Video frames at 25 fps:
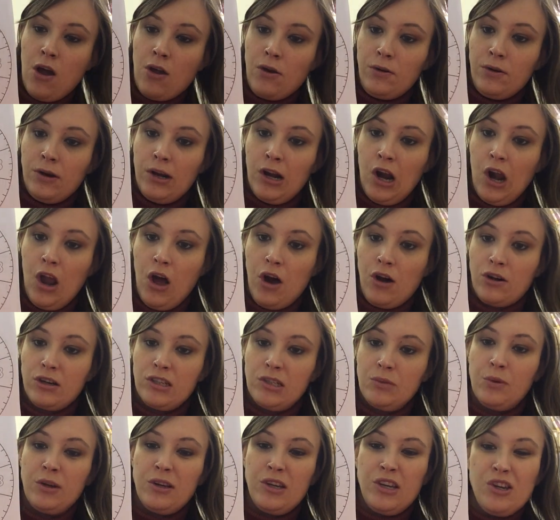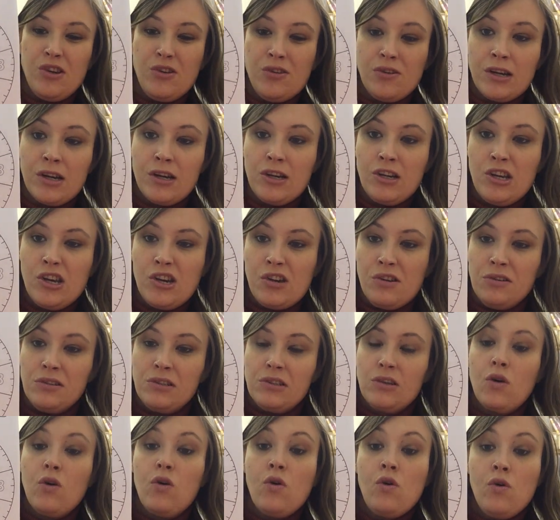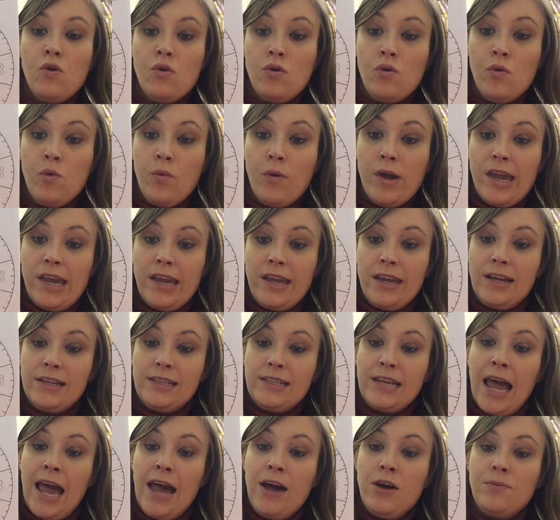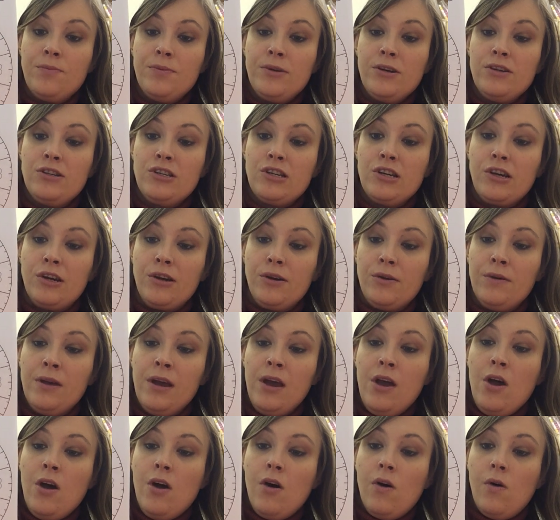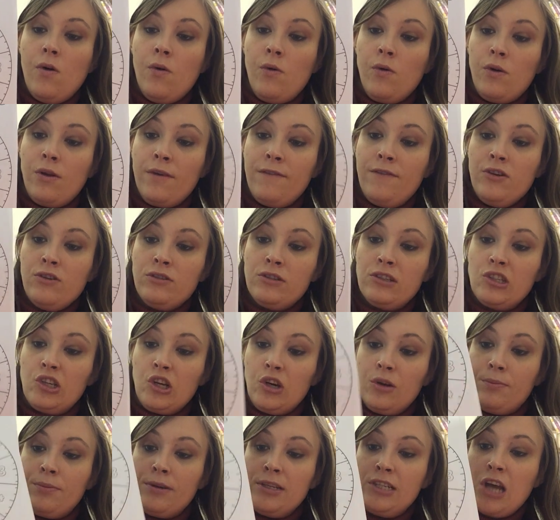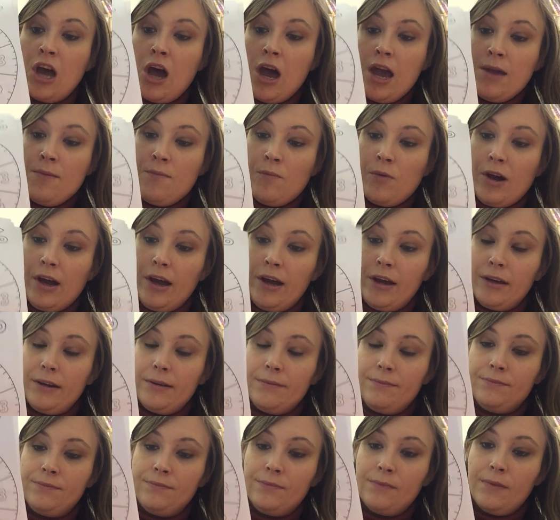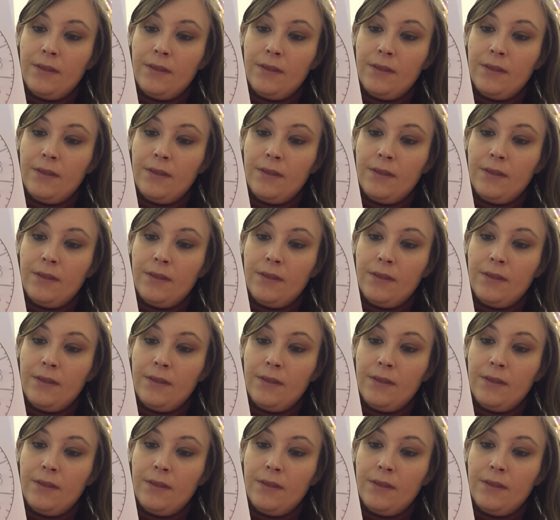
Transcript: own clocks, what you can use all week to help you do all of your super time work.